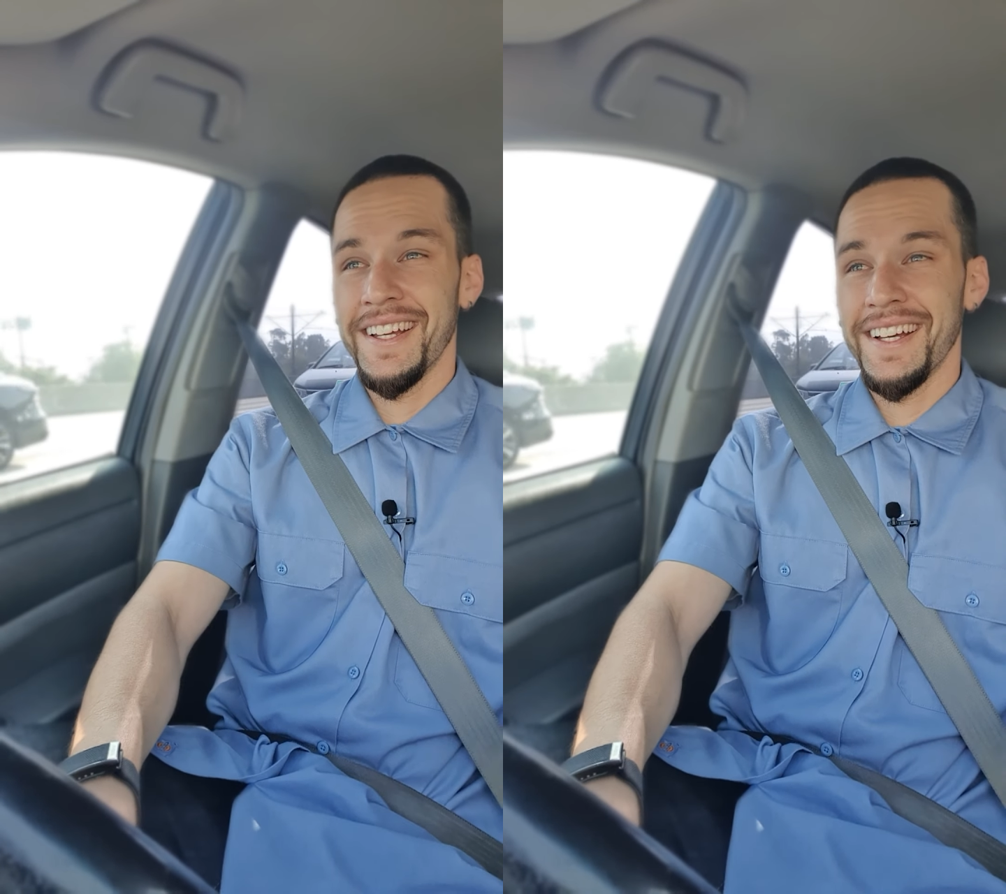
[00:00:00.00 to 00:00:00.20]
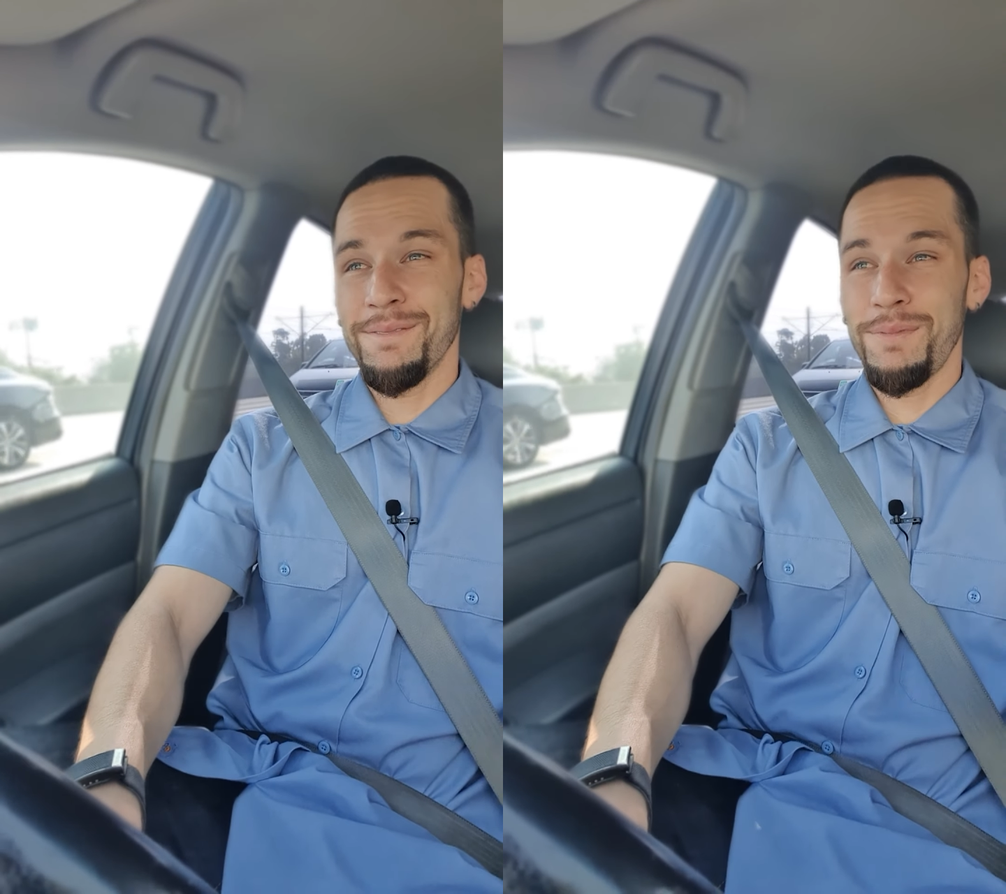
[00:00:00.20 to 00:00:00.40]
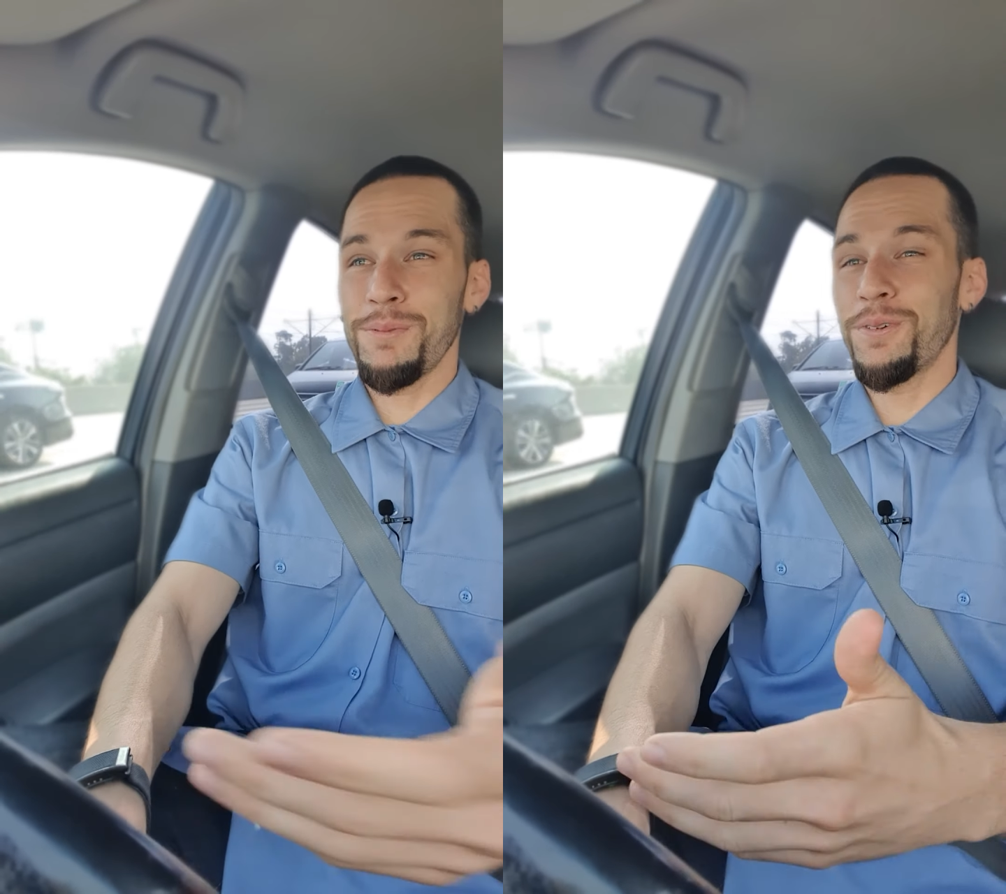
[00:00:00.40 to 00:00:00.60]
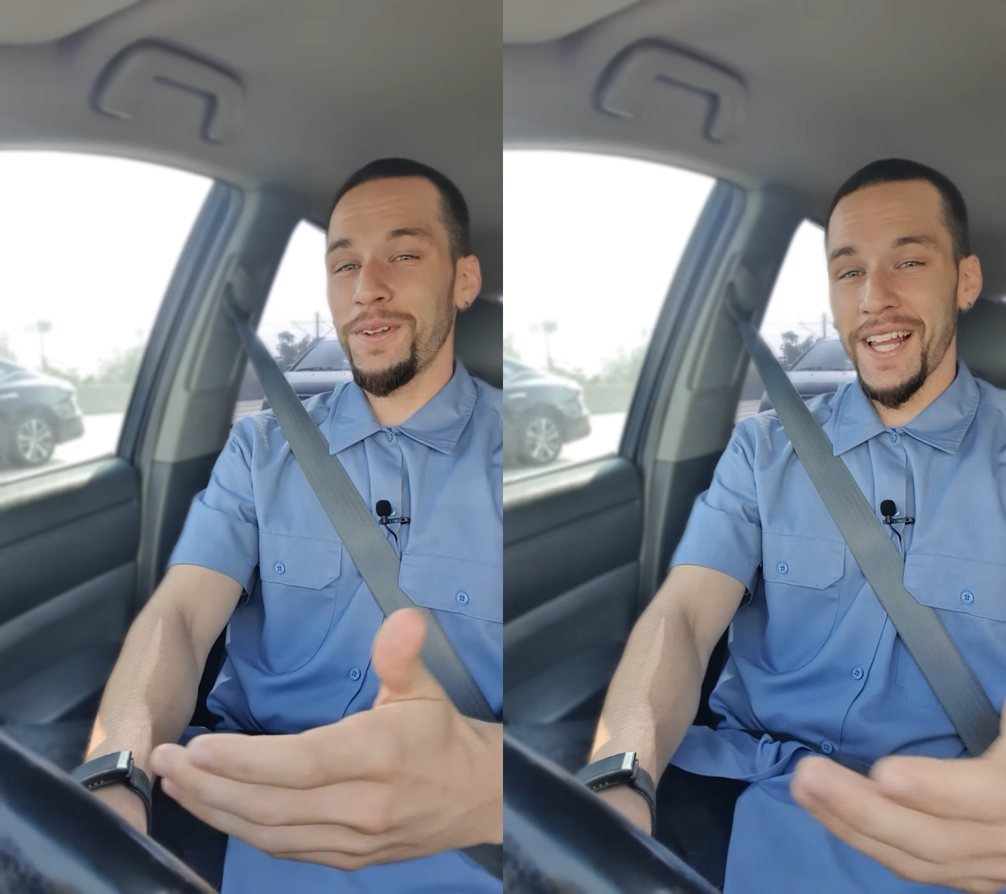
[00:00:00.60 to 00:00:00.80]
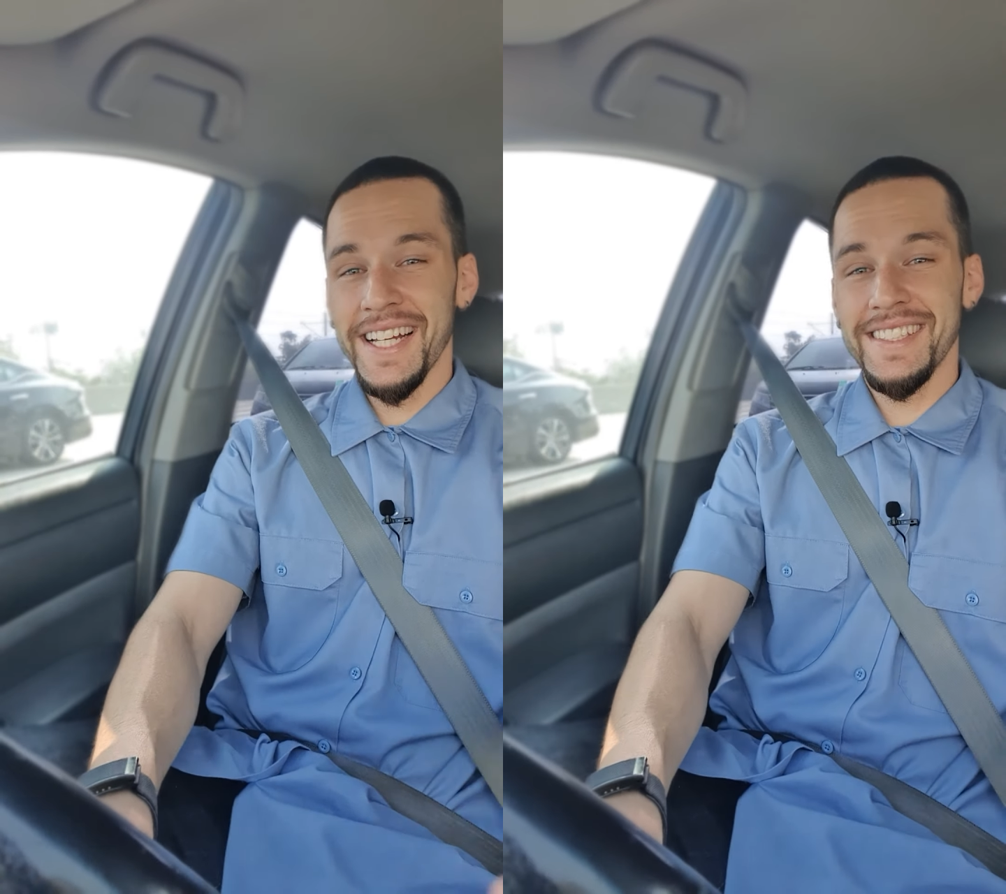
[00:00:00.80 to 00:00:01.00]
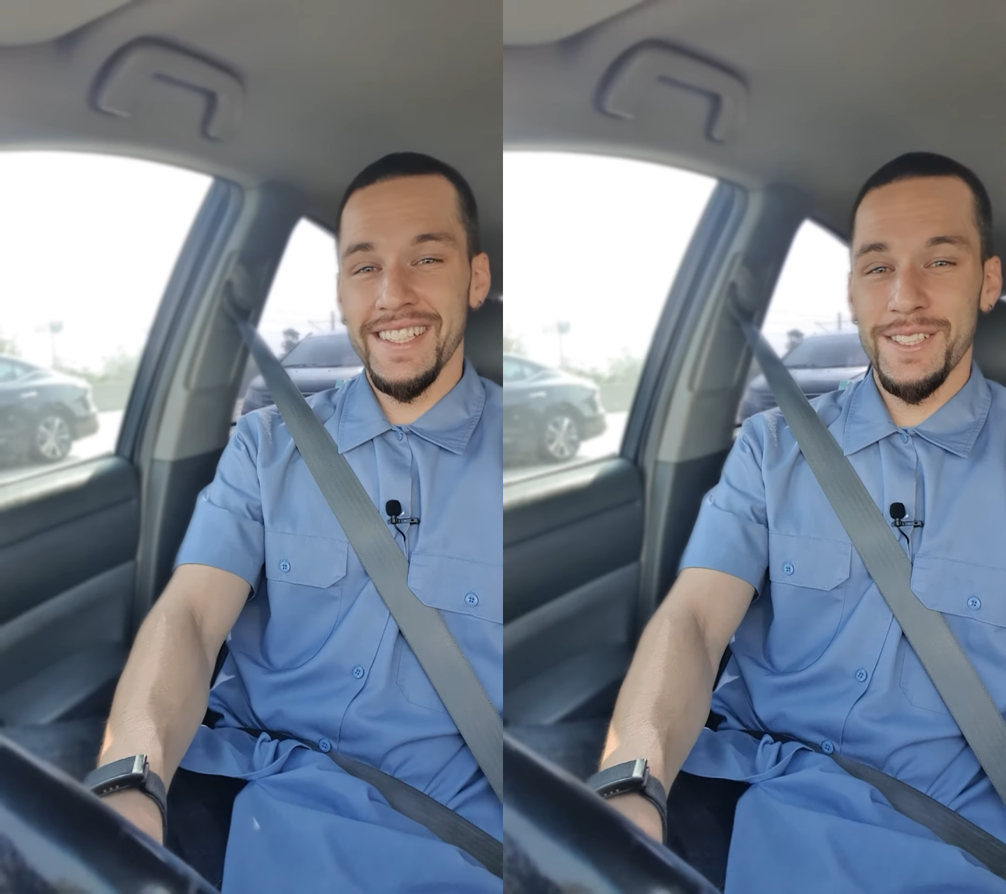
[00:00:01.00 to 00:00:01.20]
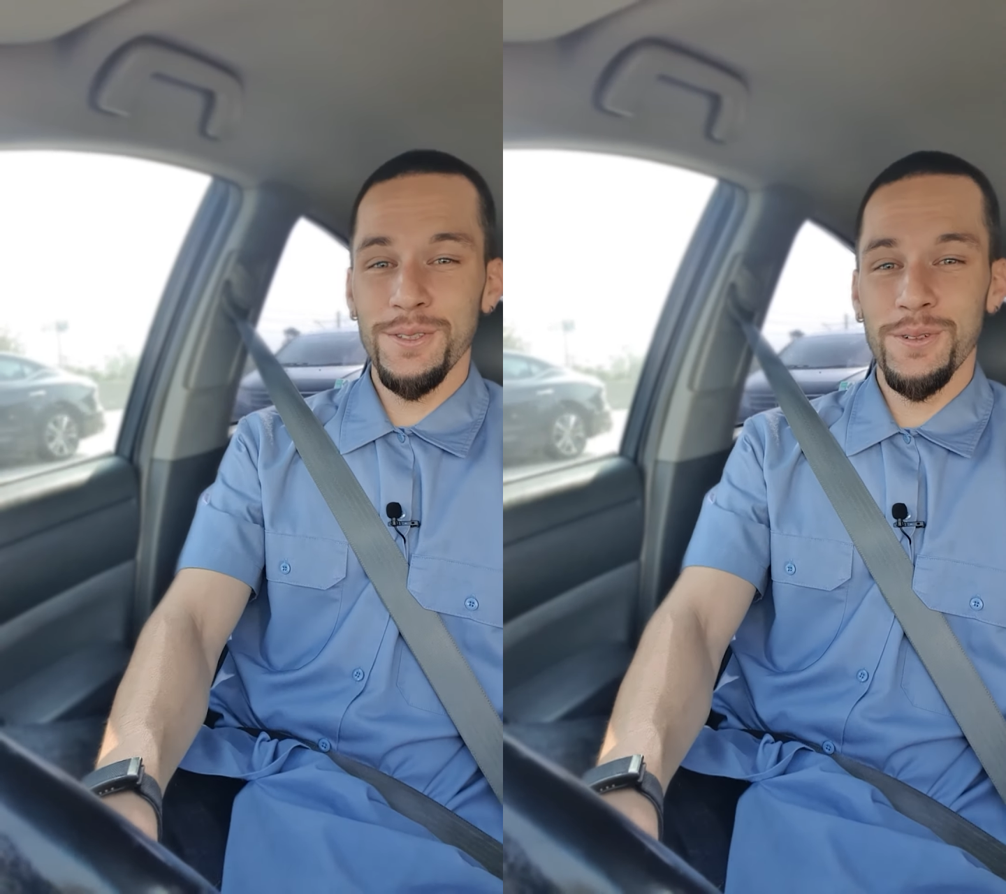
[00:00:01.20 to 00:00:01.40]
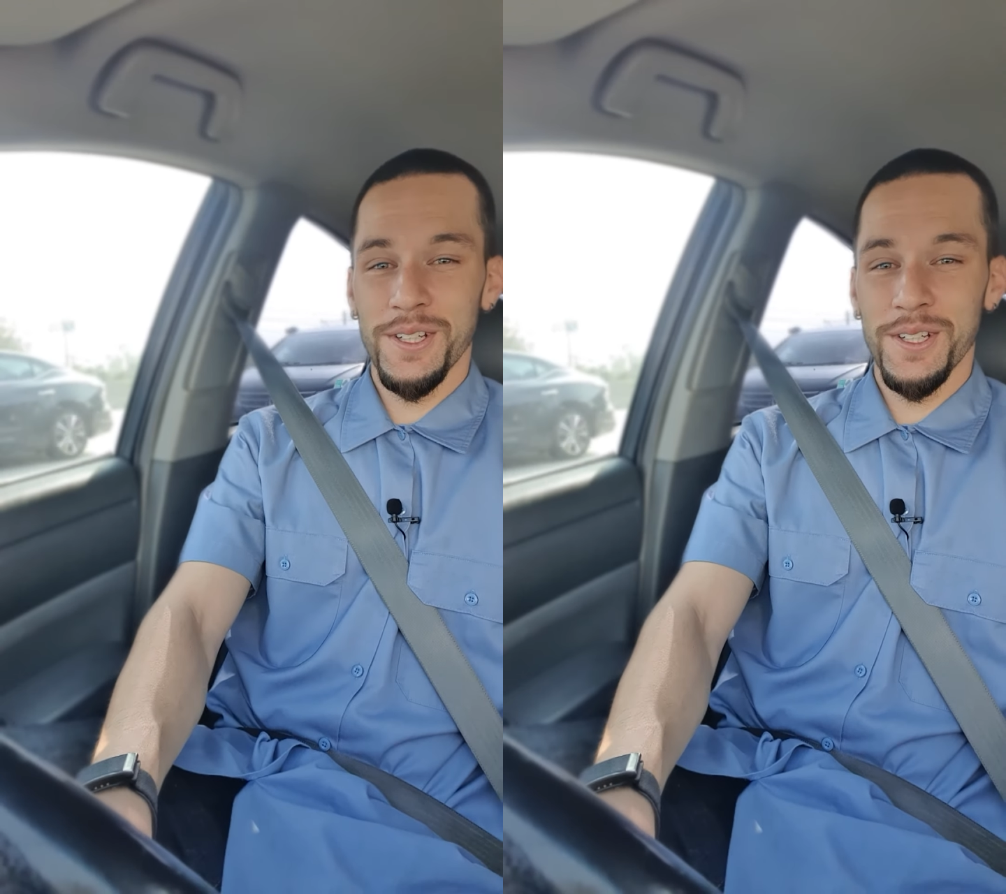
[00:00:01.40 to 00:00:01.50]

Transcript: people like to do